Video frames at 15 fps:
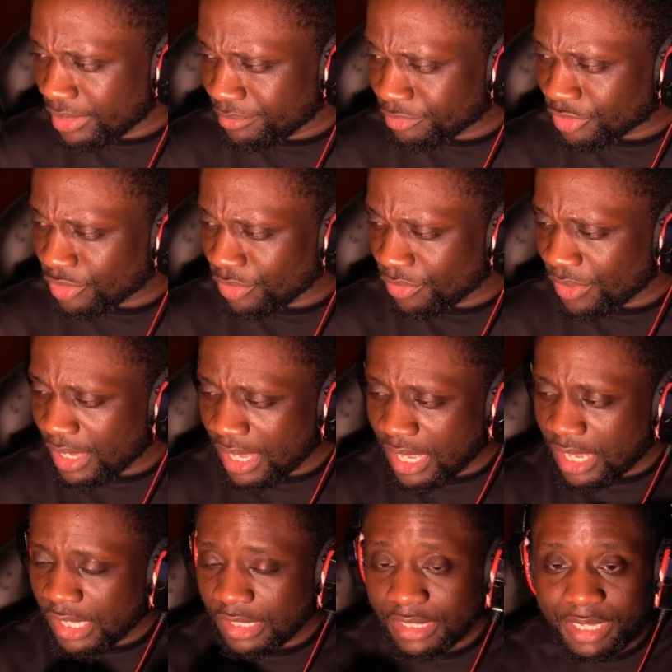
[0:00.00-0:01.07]
So
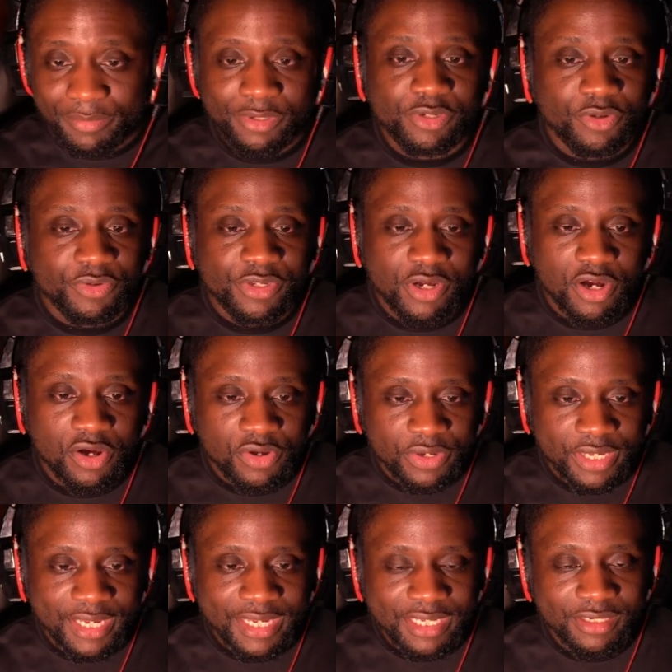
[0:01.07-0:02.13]
let me know, y'all,
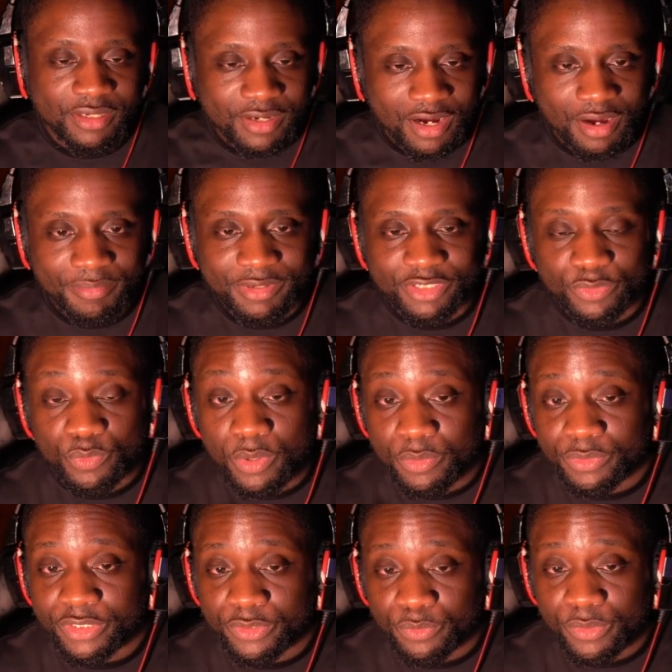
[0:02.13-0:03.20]
in the comments
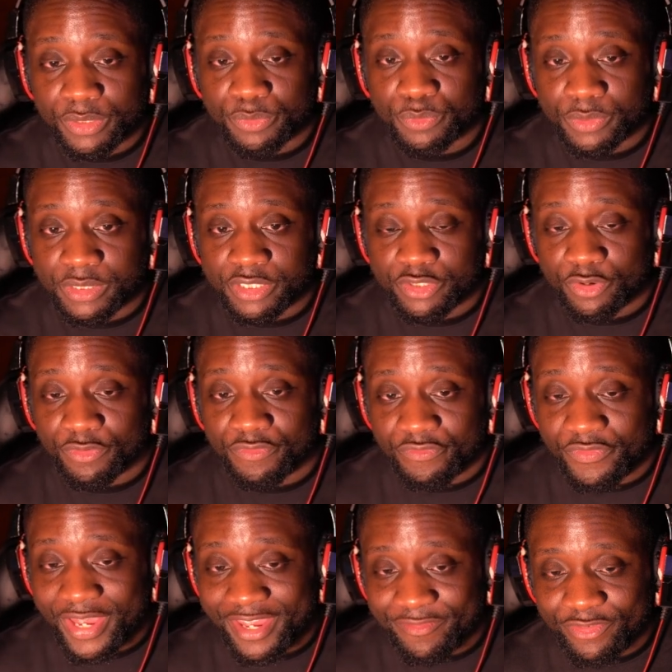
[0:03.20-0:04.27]
which one was your
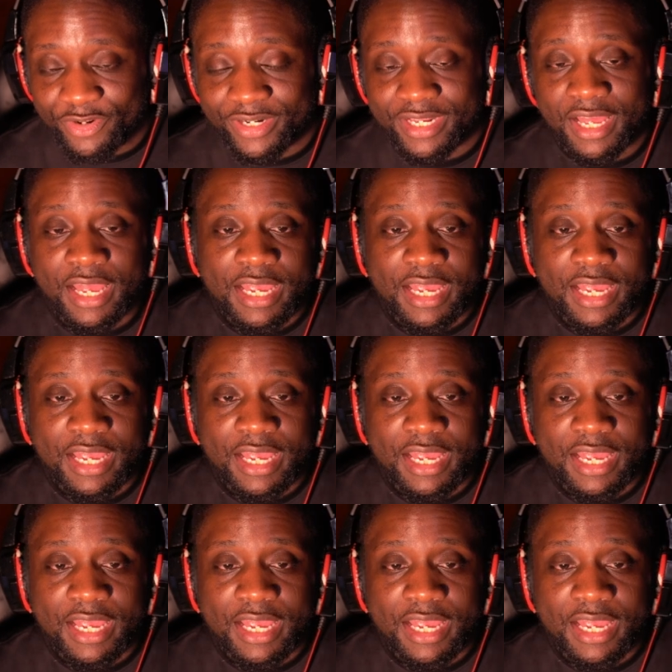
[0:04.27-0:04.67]
favorite,